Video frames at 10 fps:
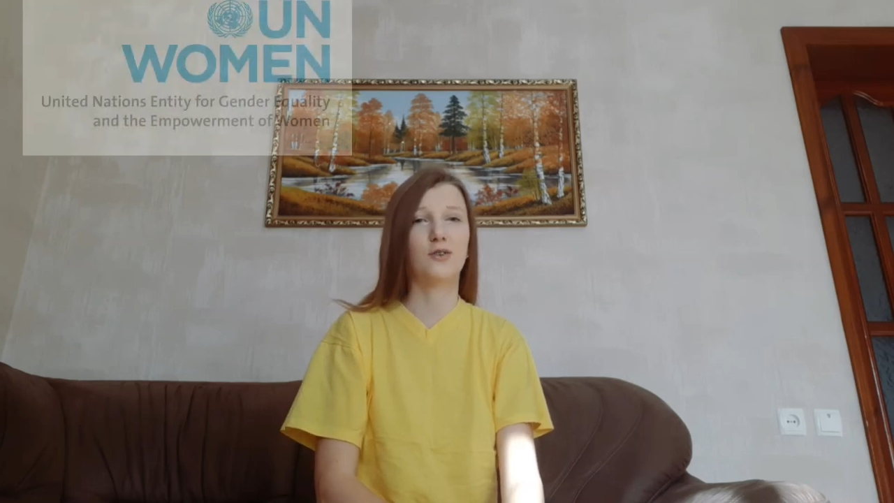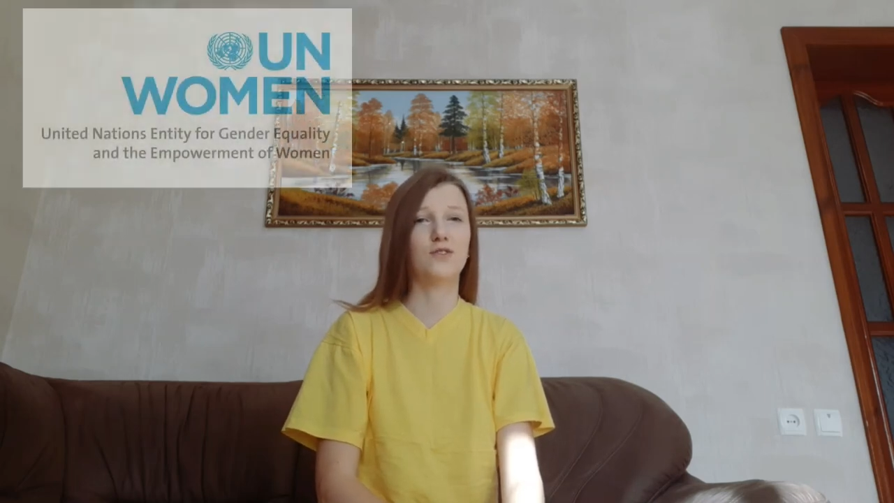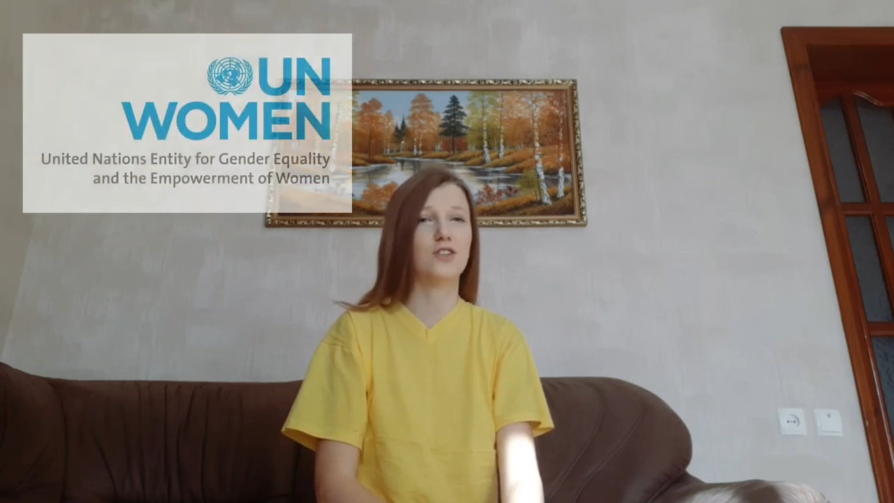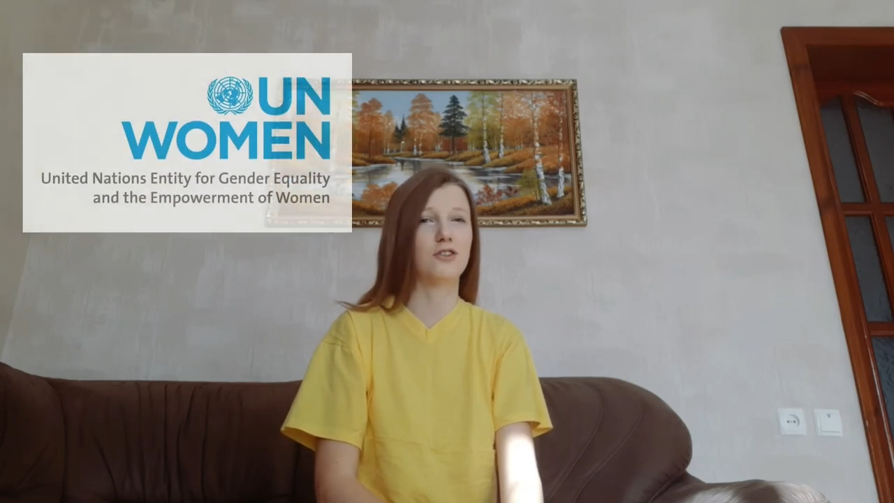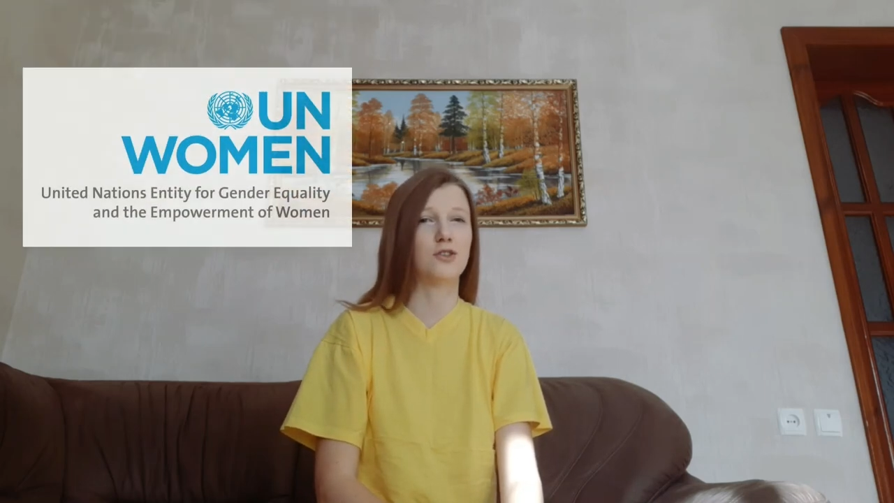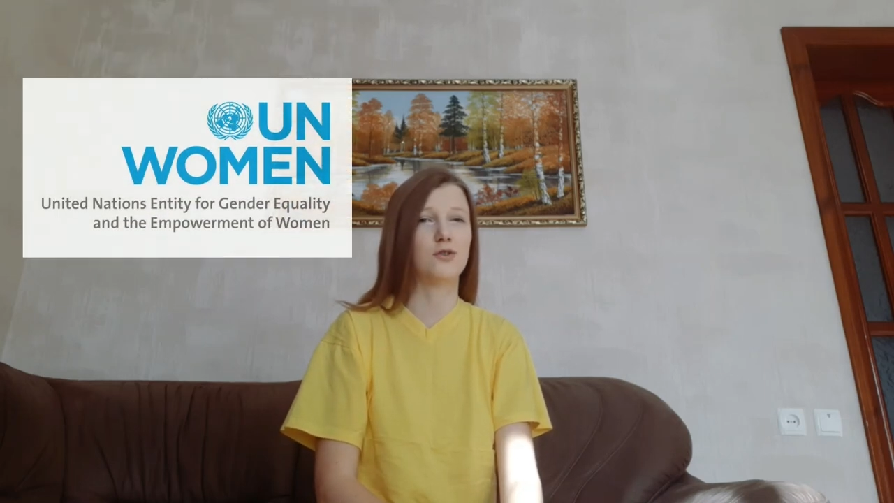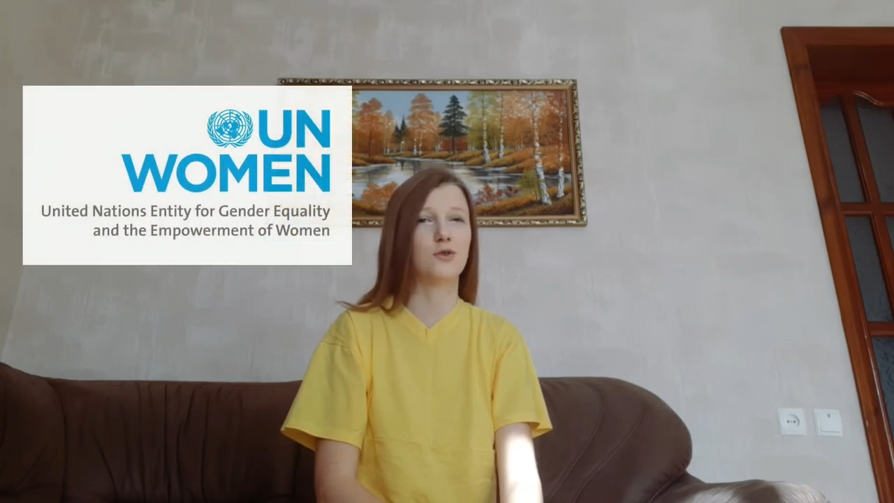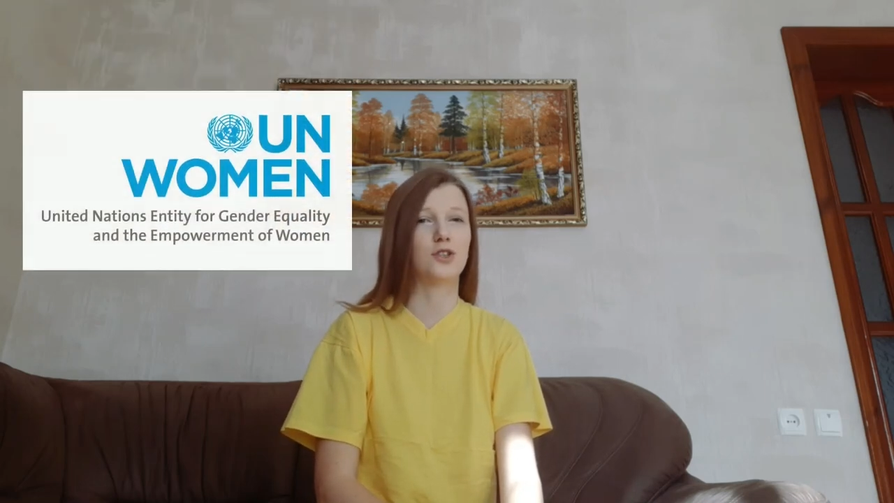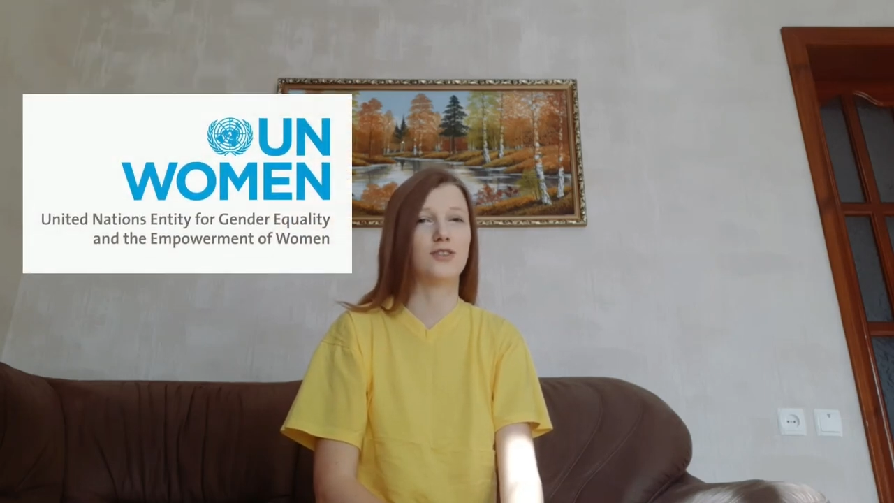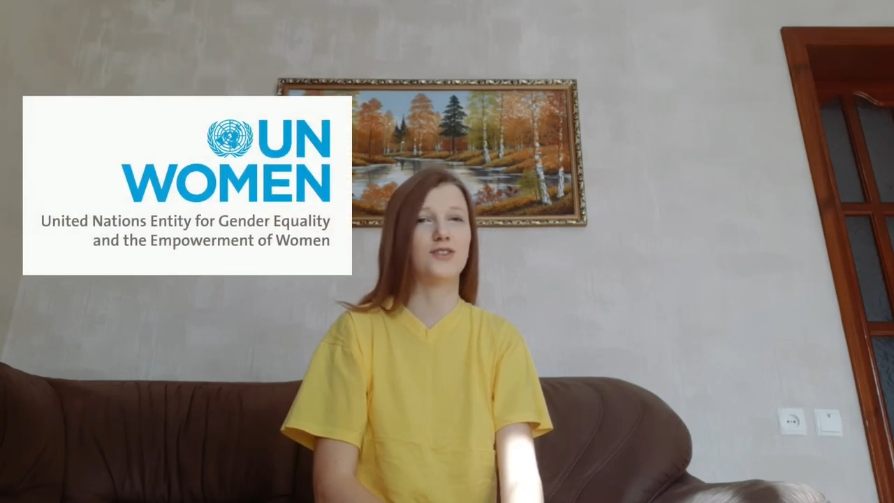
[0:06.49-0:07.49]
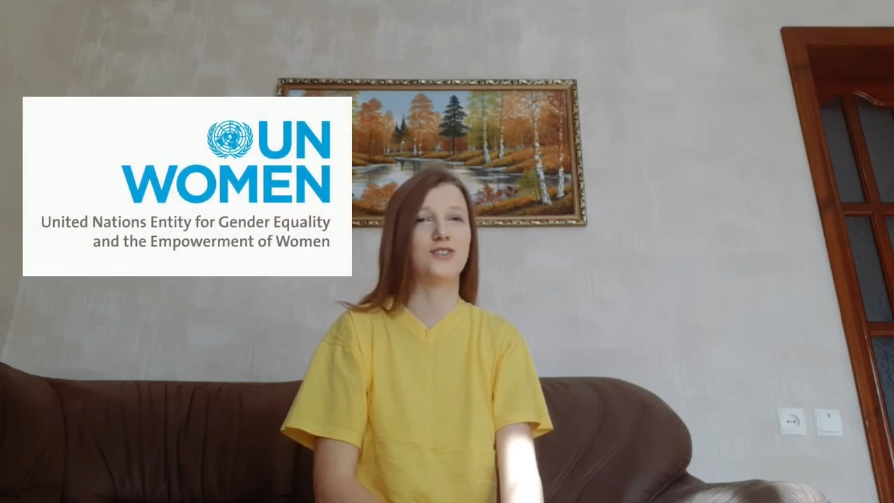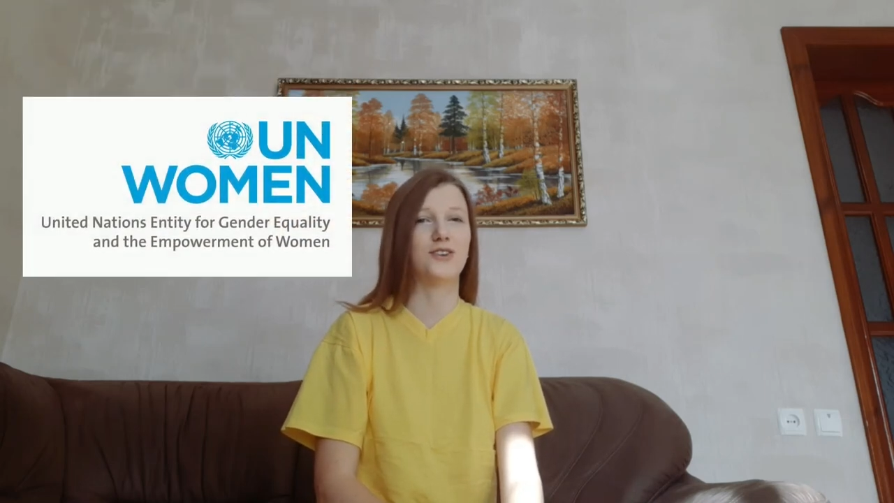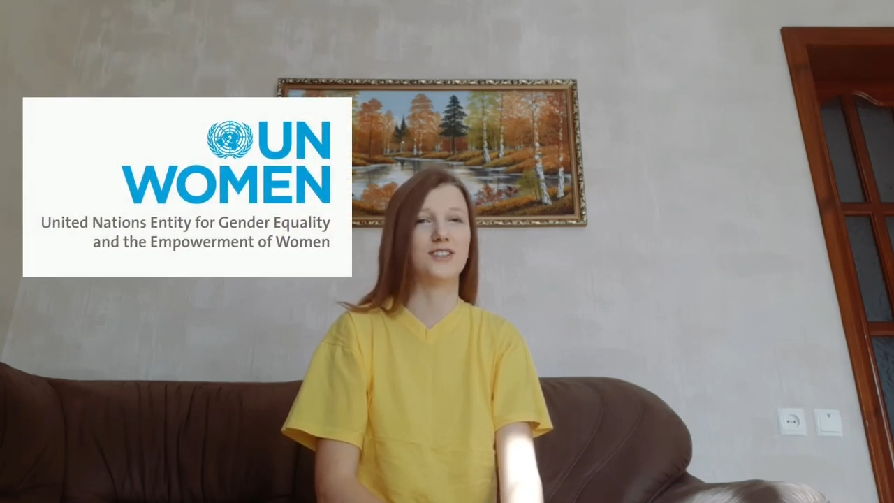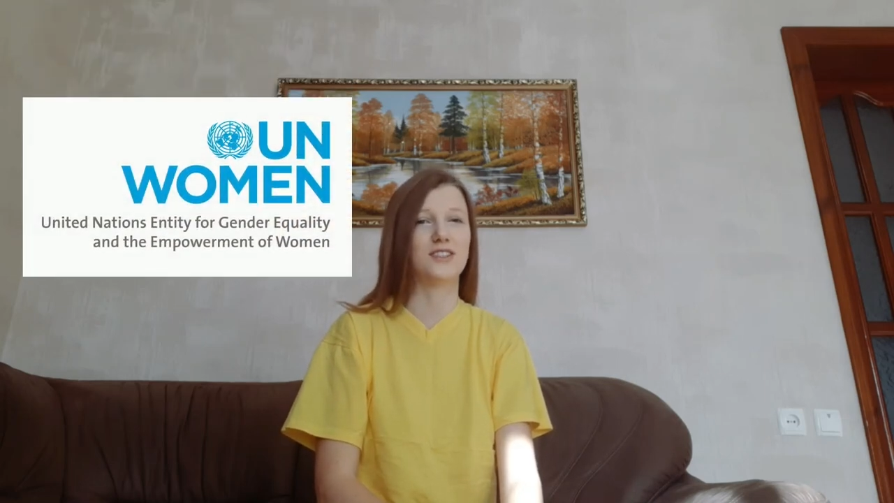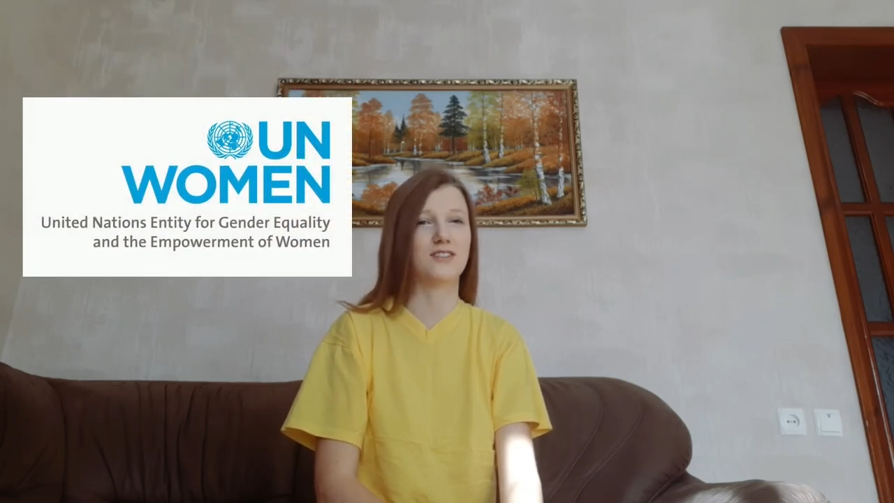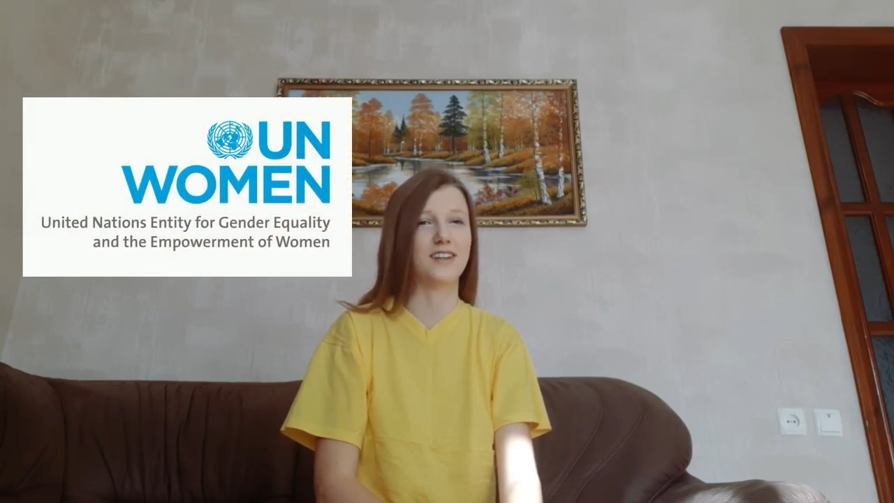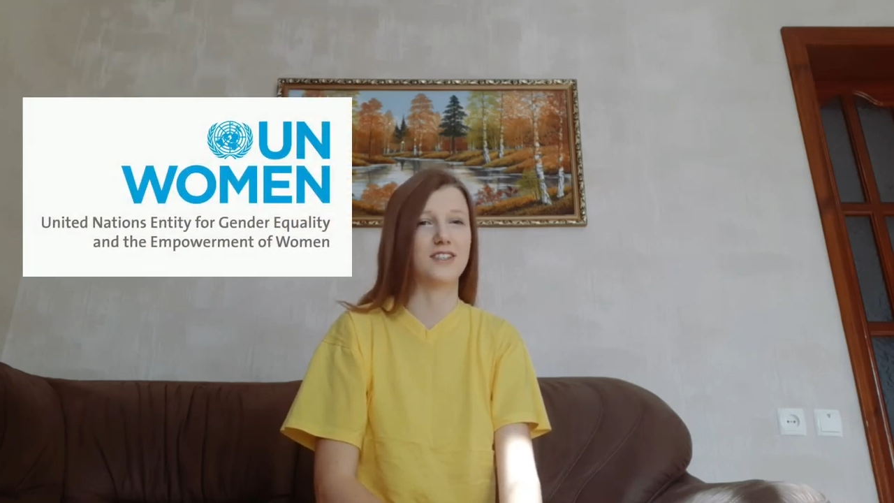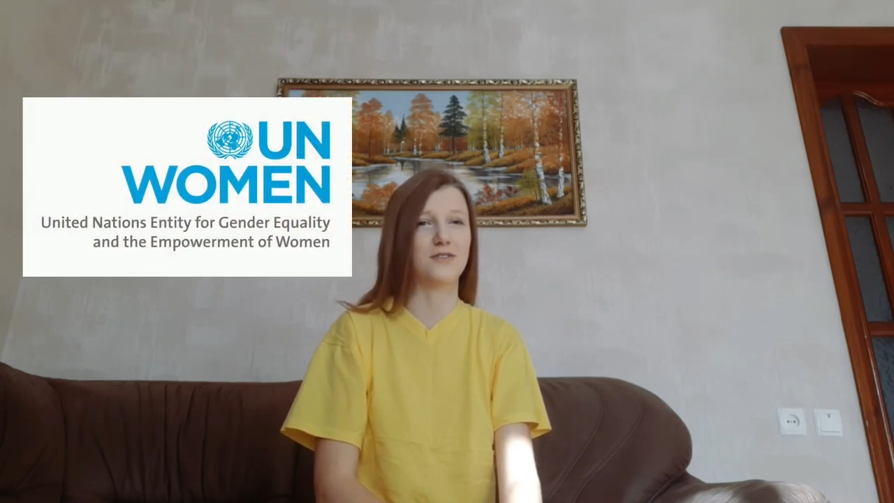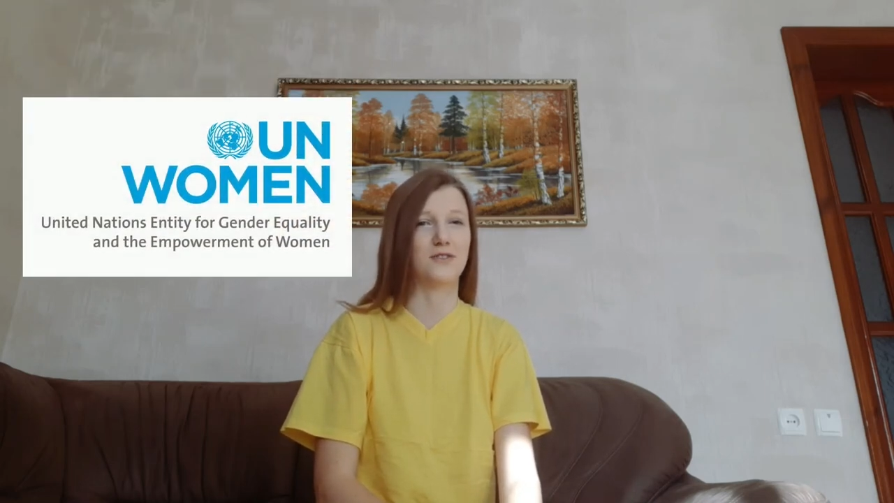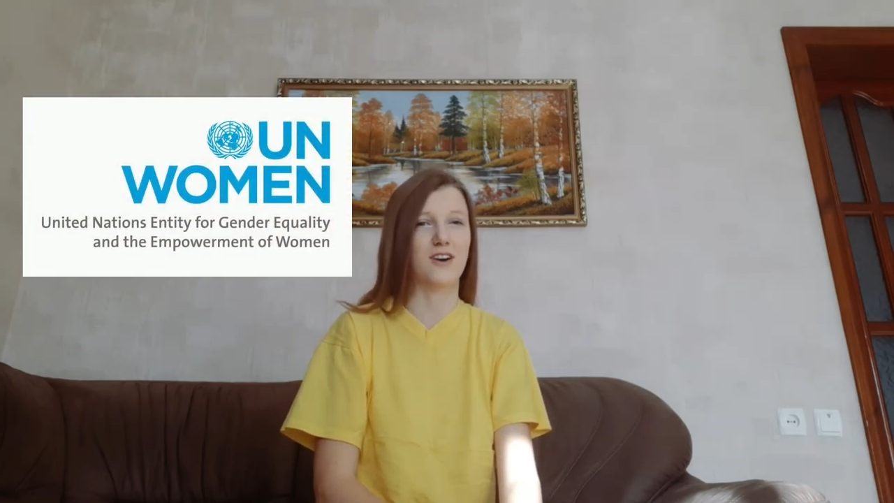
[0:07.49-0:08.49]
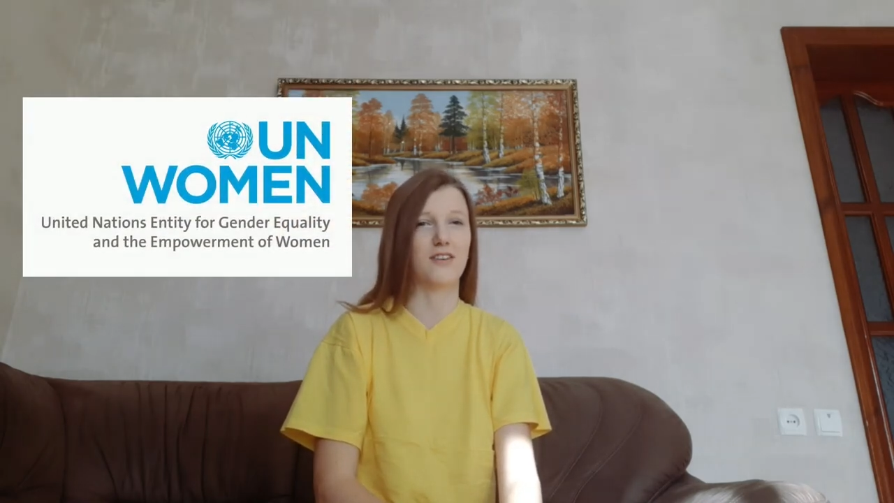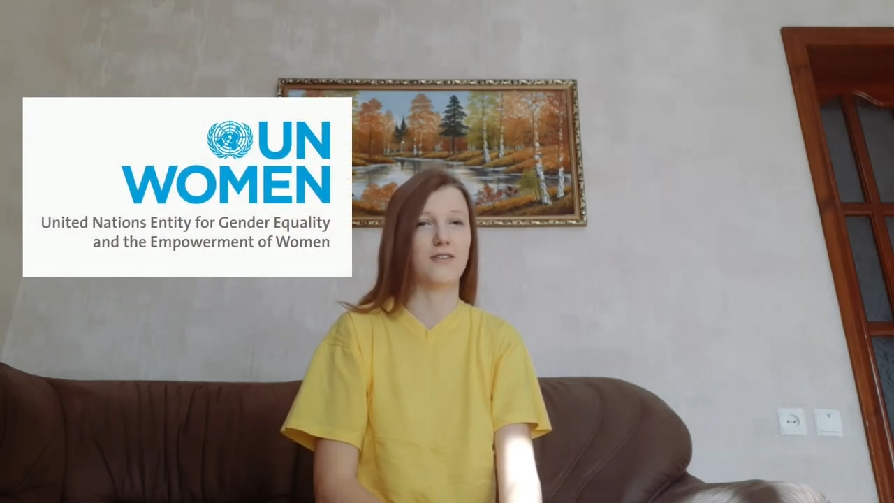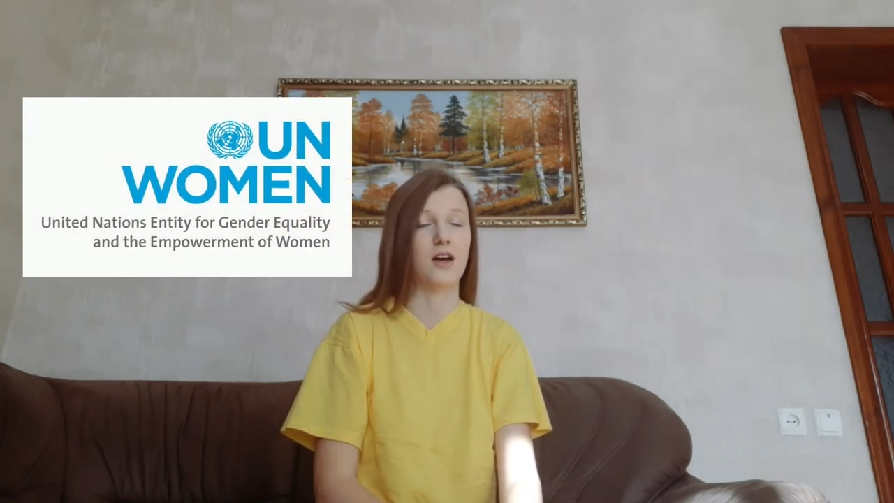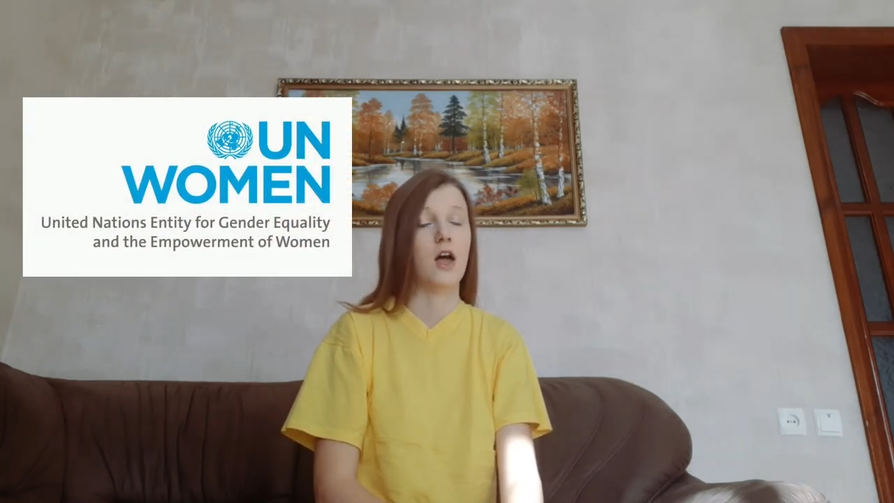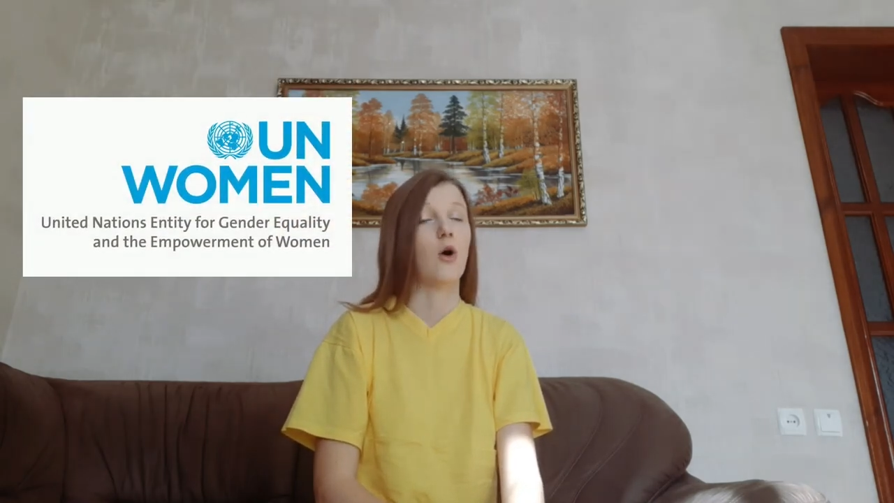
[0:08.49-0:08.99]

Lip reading: of the resolution 1325,